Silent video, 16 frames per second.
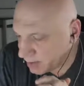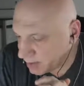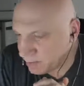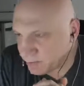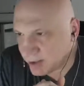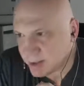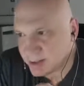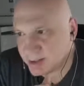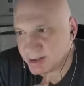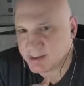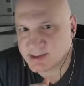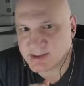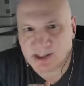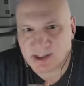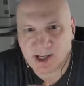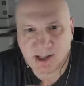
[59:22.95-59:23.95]
Anyway,
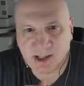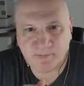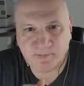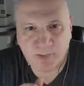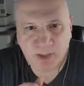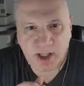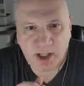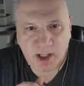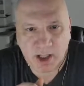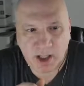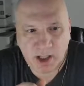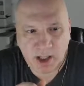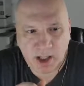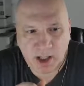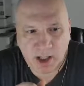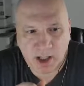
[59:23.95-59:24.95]
it's
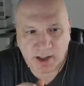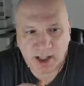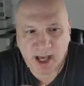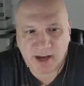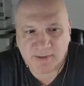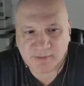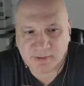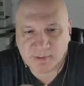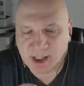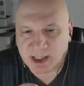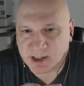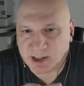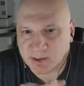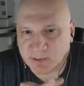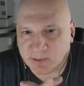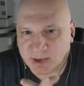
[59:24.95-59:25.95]
yeah. For
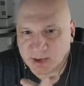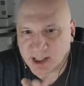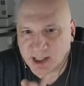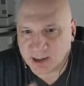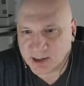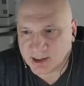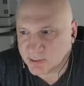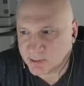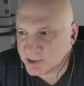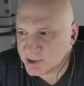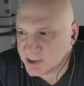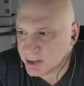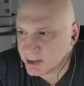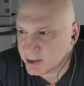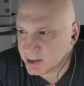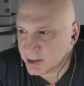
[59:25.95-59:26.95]
me, it would take
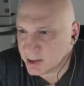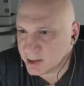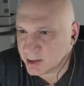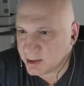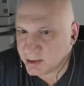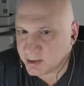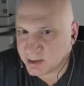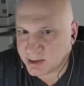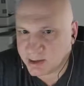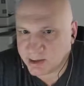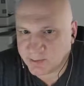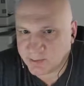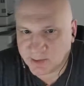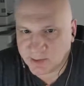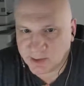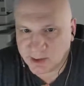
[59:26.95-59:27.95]
to
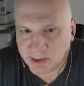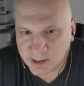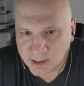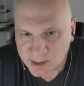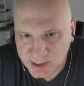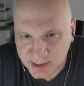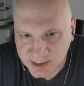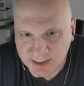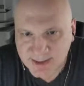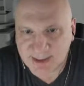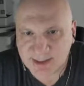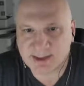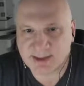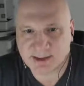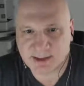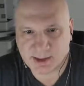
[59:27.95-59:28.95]

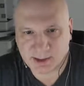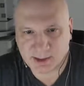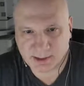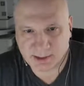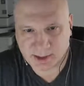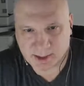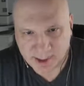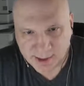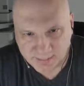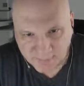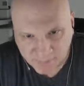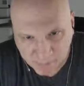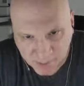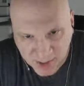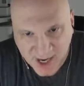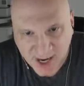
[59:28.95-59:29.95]
see that they're kind
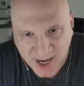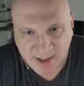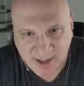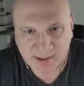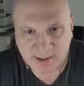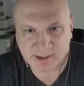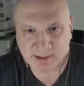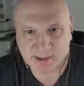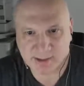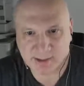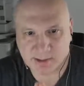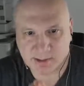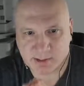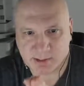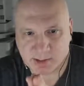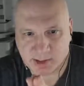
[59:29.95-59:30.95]
of back
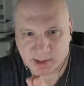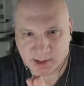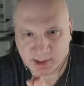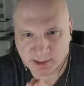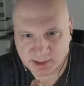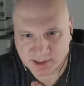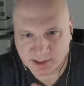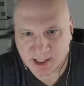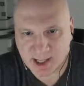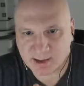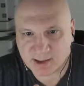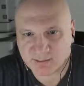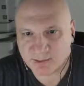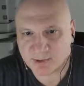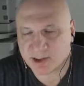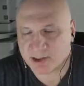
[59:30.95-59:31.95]
in the
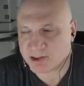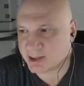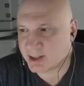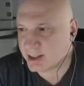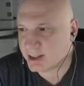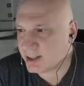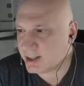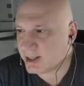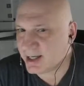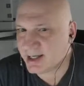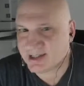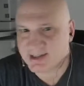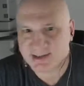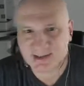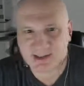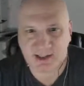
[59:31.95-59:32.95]
saddle of production. And I
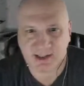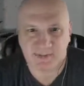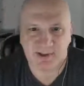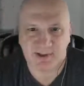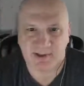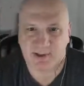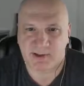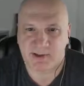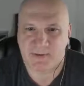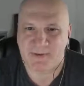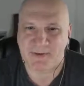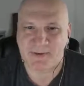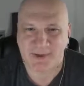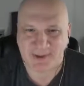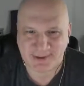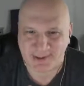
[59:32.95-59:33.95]
guess this gets me to the
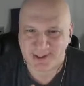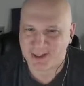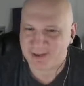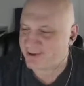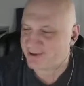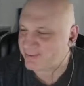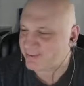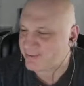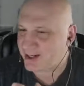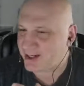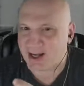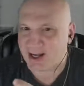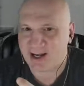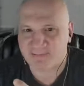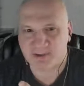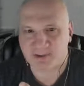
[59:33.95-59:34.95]
one question that I really want to
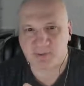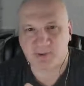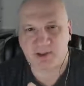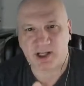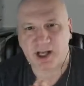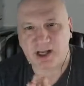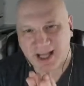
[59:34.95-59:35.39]
have is with you.